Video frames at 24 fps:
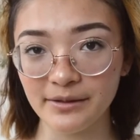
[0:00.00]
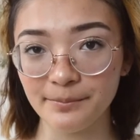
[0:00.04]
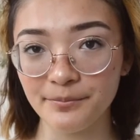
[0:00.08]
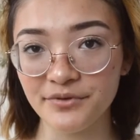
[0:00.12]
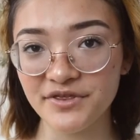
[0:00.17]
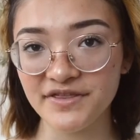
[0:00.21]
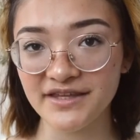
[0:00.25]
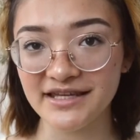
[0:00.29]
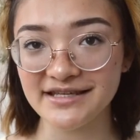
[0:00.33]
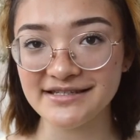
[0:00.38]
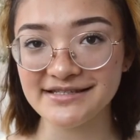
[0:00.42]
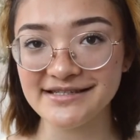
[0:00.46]
up
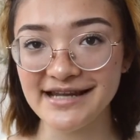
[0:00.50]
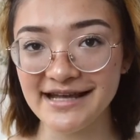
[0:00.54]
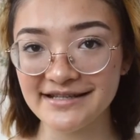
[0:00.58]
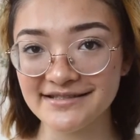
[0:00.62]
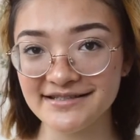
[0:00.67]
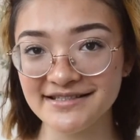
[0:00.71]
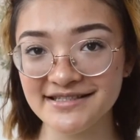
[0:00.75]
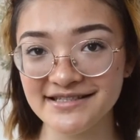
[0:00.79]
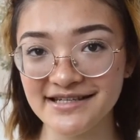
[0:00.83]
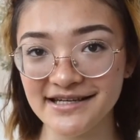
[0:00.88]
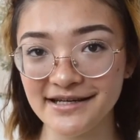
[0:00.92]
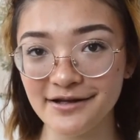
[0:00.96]
the
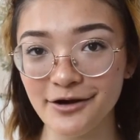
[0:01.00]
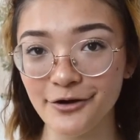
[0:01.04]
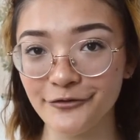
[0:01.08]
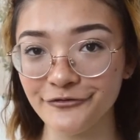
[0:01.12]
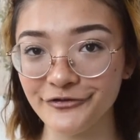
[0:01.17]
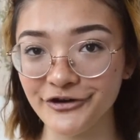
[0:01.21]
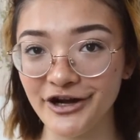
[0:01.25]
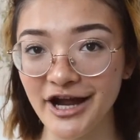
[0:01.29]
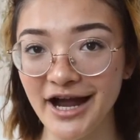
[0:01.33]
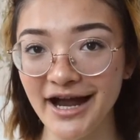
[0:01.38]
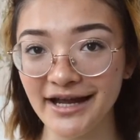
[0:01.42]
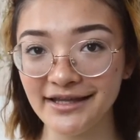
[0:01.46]
intensity
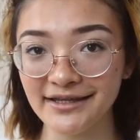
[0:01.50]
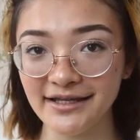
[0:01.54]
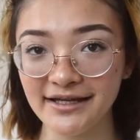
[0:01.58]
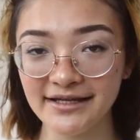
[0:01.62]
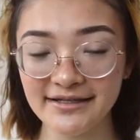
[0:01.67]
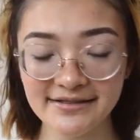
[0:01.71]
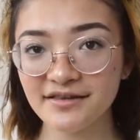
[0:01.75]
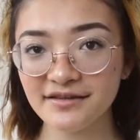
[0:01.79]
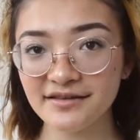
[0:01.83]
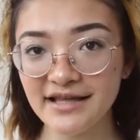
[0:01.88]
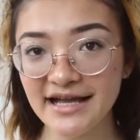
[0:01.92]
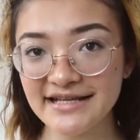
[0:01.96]
of your
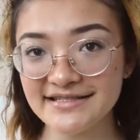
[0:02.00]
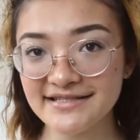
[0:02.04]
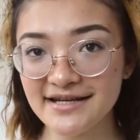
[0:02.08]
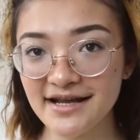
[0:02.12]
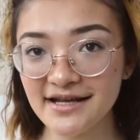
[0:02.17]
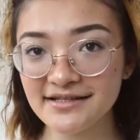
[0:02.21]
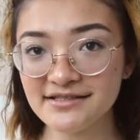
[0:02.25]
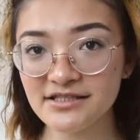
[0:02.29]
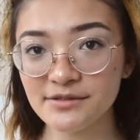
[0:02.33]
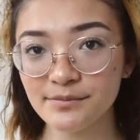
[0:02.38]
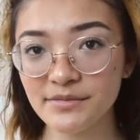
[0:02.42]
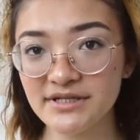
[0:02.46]
highlight. The last
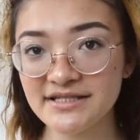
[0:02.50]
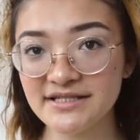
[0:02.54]
item